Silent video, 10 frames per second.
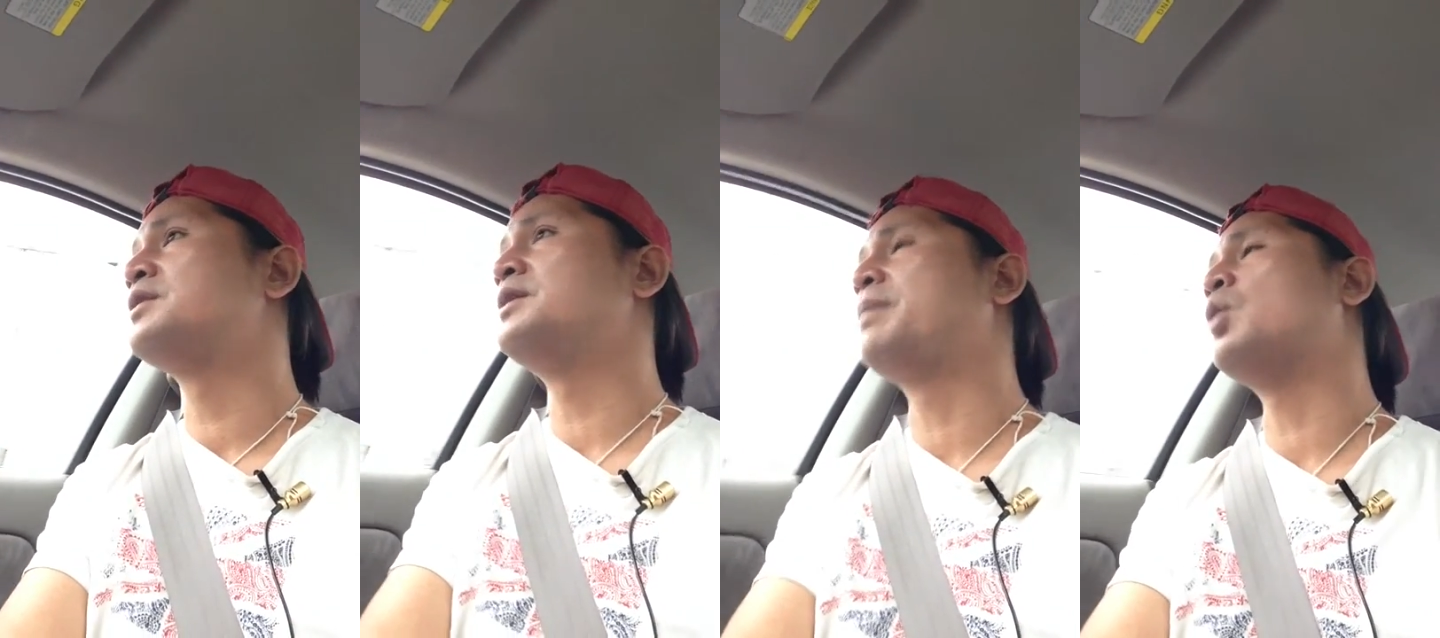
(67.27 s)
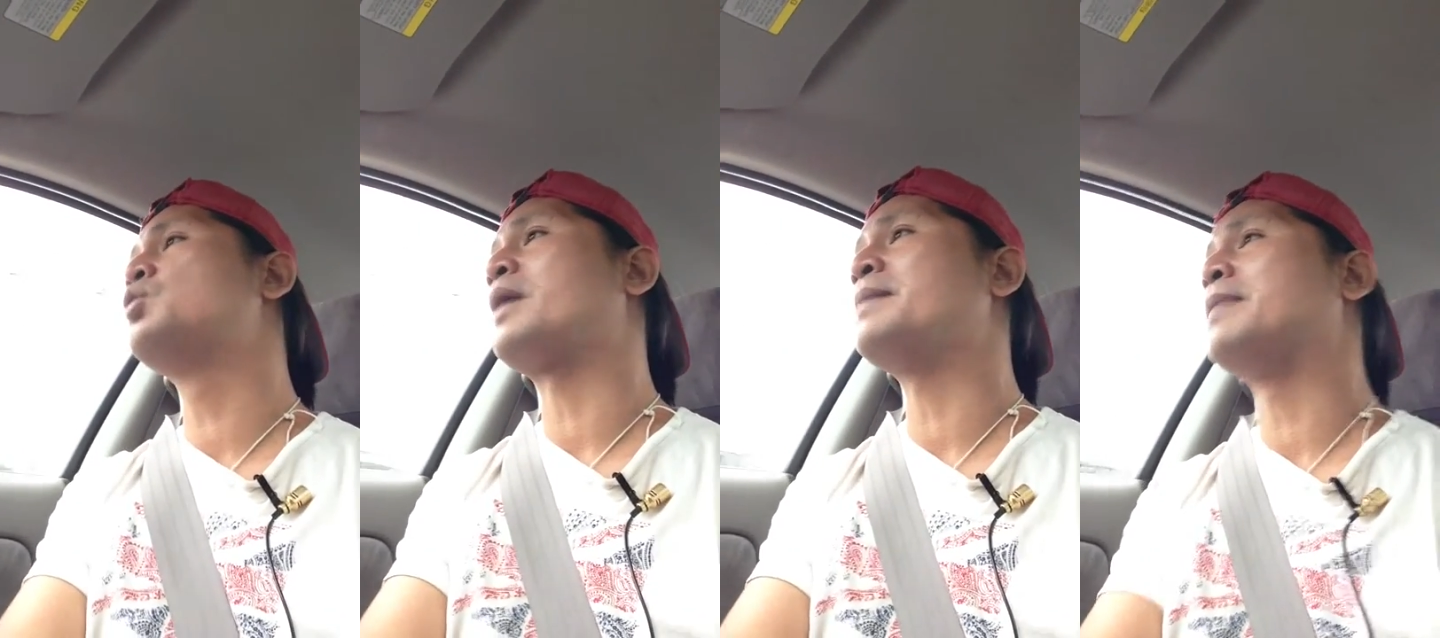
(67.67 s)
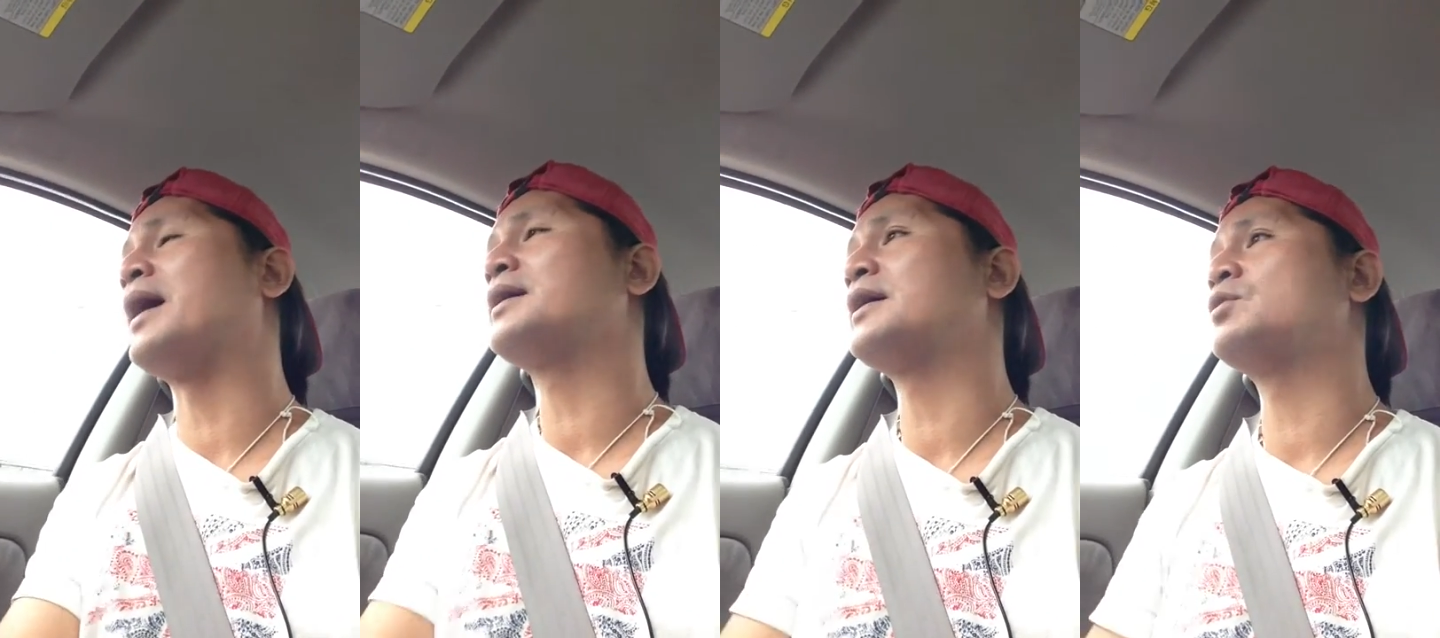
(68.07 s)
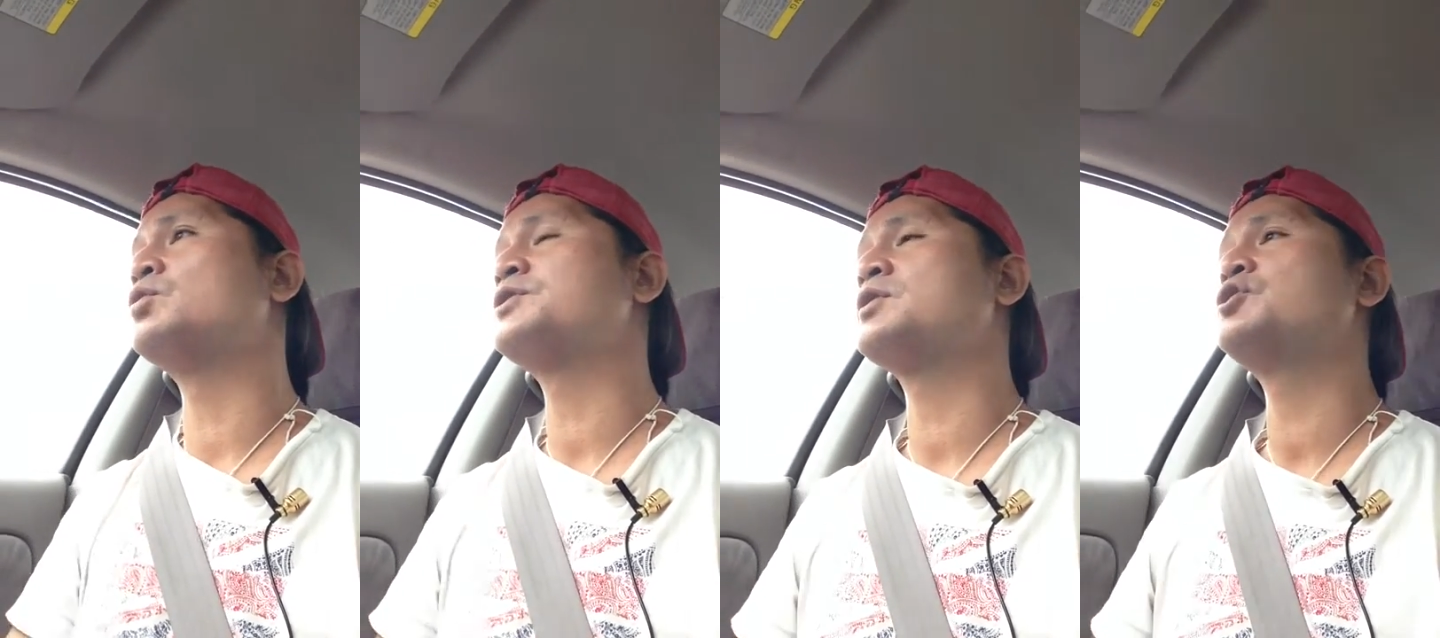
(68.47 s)
the programmer can
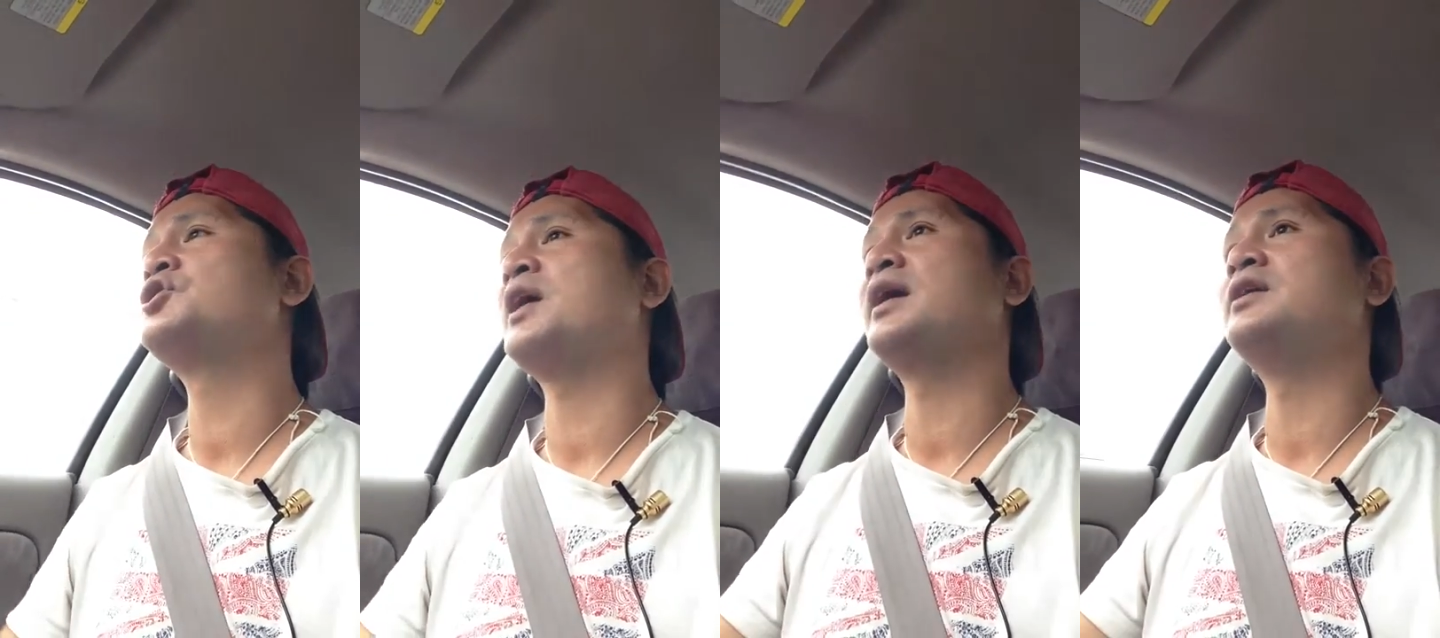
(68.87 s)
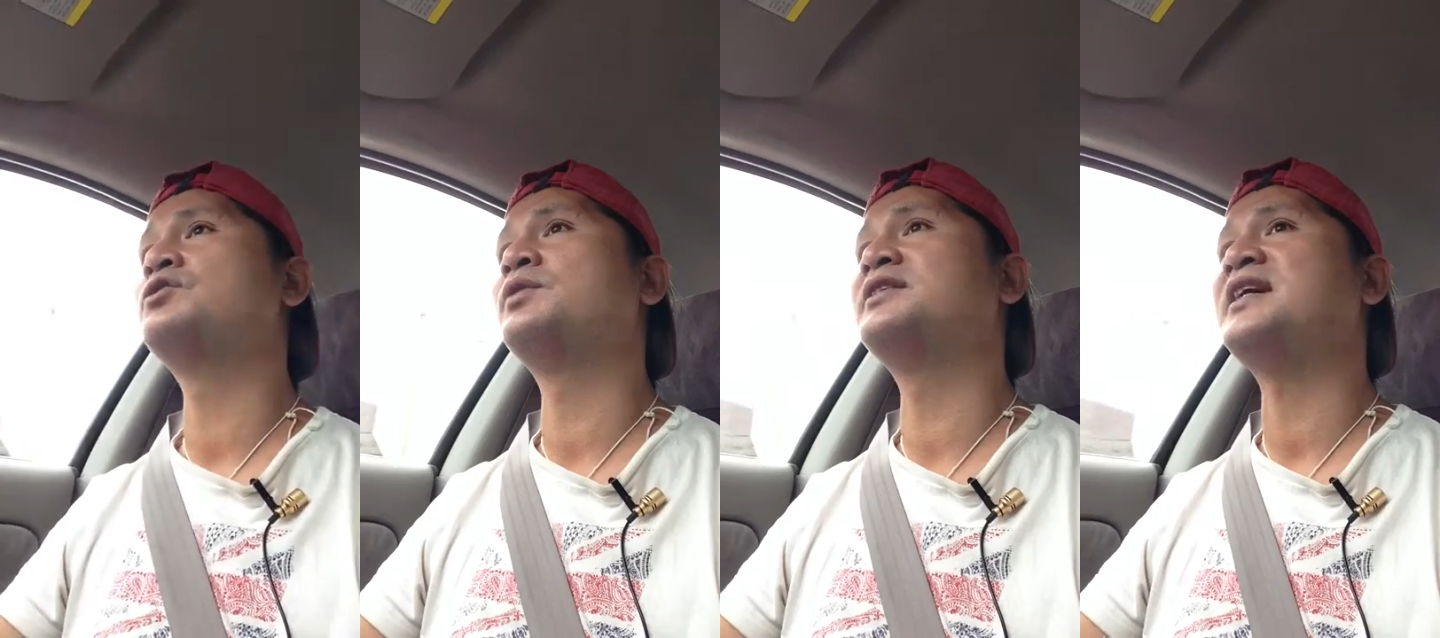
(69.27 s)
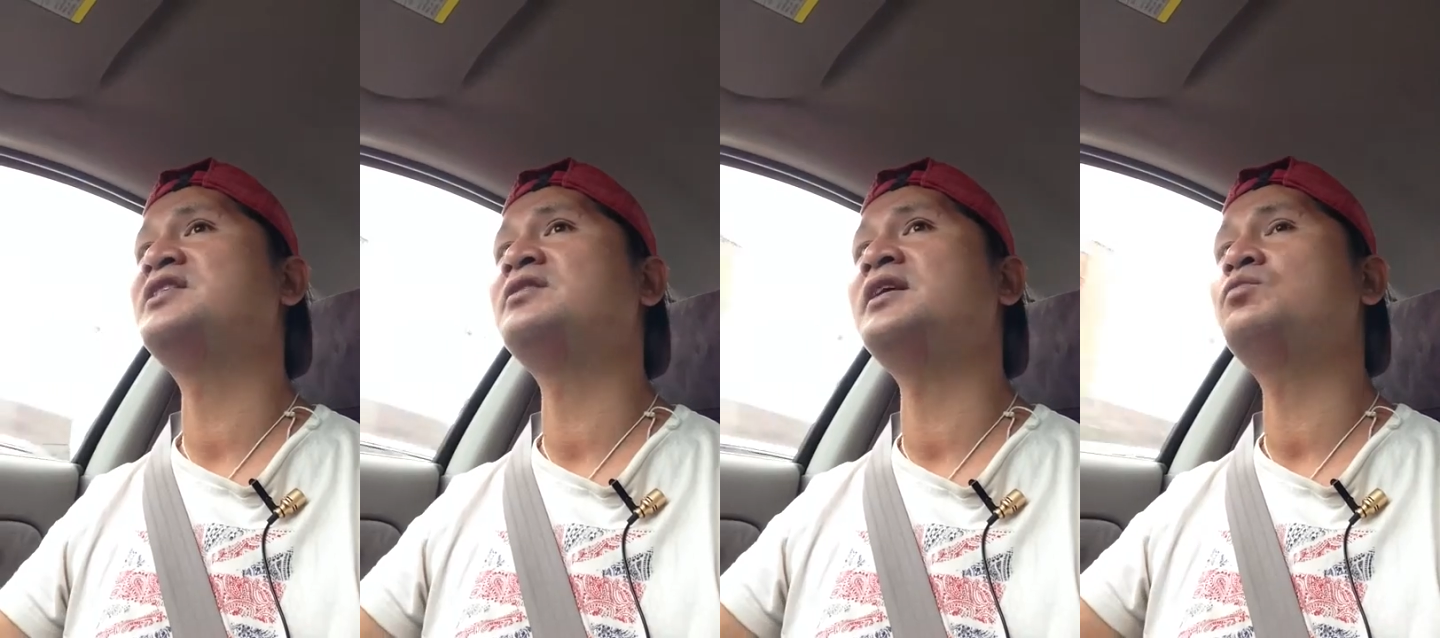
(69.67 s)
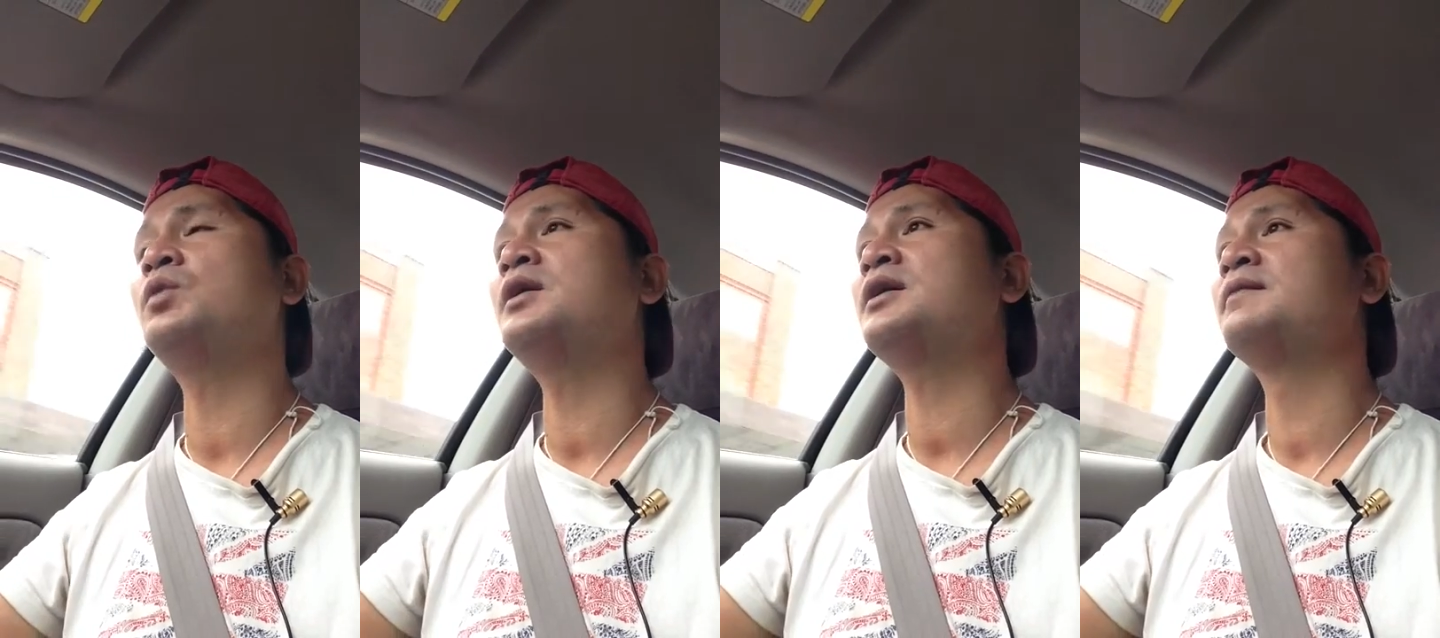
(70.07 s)
also share into the data
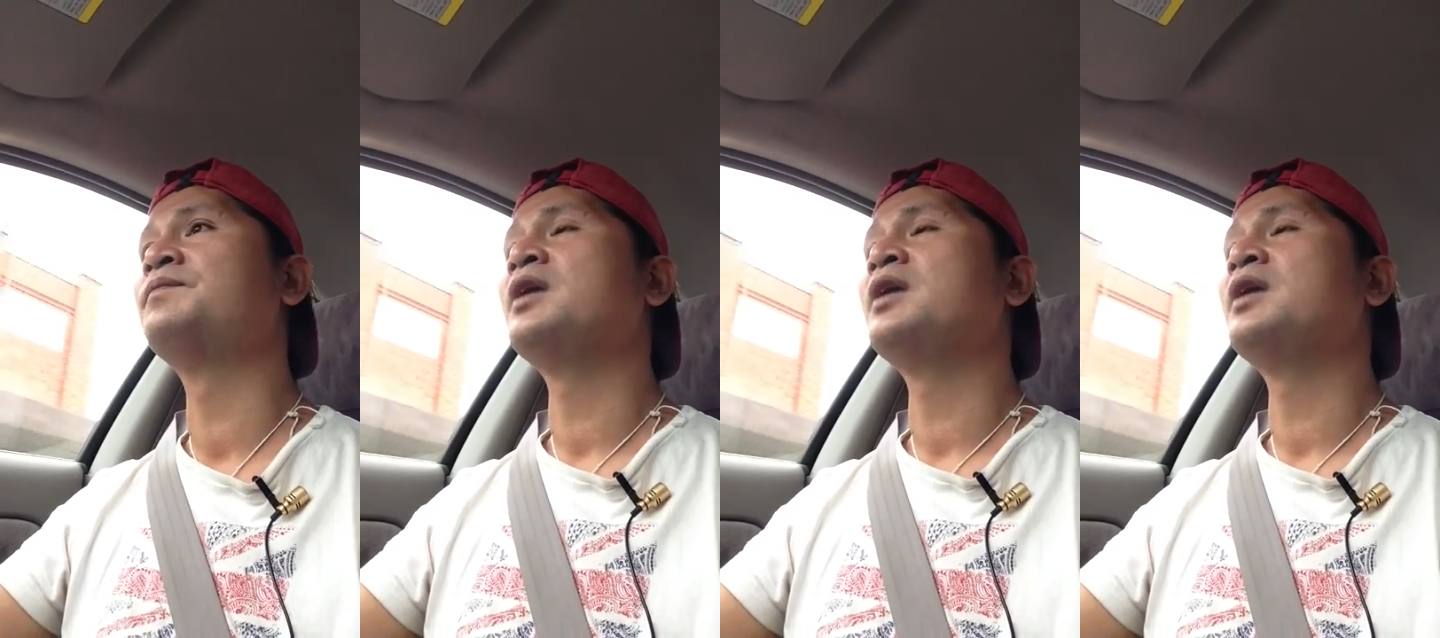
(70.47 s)
network